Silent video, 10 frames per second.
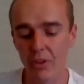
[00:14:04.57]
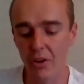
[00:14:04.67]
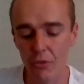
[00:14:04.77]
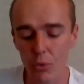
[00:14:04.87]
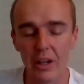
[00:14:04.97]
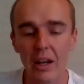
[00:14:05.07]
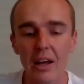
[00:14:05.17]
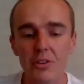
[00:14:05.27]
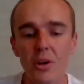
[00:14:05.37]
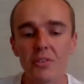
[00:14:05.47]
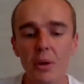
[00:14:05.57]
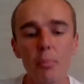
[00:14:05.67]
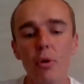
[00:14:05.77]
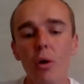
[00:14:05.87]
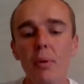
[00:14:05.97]
if you realize you have some
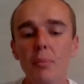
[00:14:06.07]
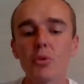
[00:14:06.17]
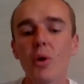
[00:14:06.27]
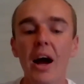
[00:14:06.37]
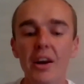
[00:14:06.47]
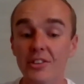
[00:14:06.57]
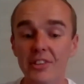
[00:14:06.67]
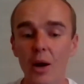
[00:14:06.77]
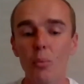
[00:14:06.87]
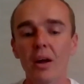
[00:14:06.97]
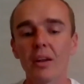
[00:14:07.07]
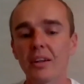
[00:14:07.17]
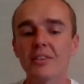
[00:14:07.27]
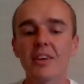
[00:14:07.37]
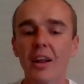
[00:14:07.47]
problem, to hire someone
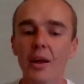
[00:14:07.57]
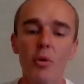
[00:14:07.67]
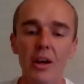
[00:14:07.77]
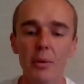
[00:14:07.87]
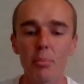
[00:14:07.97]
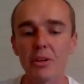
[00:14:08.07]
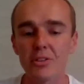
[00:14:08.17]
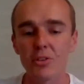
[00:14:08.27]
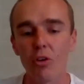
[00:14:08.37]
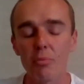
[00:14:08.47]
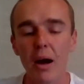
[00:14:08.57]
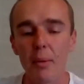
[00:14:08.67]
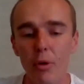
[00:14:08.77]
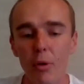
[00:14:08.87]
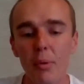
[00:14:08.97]
and tell him, okay, please solve my
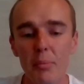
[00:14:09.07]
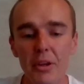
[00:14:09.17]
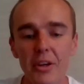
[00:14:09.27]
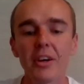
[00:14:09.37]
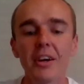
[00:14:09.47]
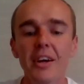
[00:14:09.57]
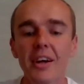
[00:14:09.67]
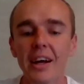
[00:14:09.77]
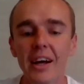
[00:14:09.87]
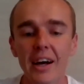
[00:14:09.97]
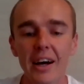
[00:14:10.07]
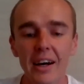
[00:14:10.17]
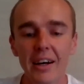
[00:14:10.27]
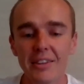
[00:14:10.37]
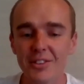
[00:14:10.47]
problem here,
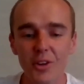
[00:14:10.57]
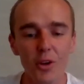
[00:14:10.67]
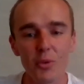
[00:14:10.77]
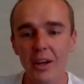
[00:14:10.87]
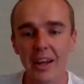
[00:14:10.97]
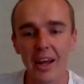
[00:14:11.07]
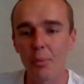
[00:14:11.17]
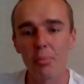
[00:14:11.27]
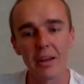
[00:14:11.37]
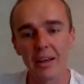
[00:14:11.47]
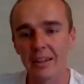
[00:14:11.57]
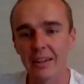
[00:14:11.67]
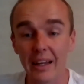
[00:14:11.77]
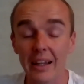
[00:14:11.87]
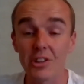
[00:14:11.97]
it's not really helping. And
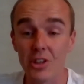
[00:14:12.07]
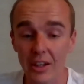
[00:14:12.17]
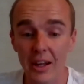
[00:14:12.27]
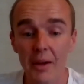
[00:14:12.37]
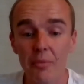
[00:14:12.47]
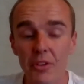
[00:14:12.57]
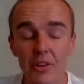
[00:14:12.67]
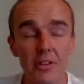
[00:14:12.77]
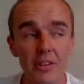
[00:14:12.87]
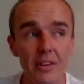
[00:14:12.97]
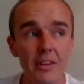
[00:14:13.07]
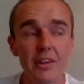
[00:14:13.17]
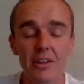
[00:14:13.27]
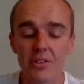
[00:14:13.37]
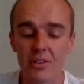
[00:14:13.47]
actually,
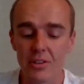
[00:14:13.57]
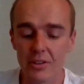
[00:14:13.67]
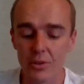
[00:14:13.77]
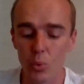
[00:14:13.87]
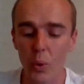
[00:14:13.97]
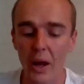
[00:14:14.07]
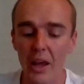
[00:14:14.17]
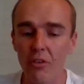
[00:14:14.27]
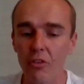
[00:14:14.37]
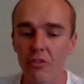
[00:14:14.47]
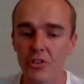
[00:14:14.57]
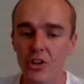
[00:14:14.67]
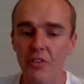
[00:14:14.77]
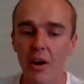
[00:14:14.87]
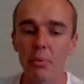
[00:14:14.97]
this wave of
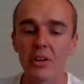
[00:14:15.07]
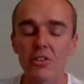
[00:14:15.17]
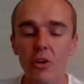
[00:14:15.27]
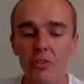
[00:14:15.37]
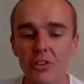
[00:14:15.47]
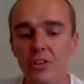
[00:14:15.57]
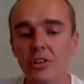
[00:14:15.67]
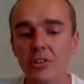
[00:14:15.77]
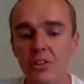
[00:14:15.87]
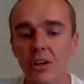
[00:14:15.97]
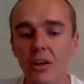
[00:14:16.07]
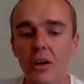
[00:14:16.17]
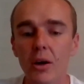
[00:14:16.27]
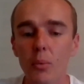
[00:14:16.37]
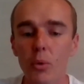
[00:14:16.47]
chief happiness officers
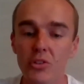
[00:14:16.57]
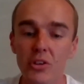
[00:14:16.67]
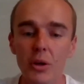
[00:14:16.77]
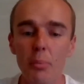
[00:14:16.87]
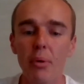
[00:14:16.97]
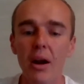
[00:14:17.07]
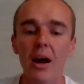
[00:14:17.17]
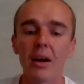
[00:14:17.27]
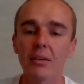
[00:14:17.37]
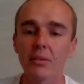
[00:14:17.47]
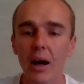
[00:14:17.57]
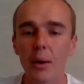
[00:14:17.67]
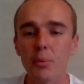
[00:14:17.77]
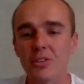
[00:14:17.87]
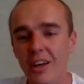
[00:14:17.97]
was here in Prague, I
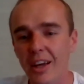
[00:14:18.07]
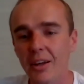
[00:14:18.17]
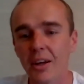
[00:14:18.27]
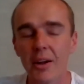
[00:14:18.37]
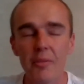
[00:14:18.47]
would say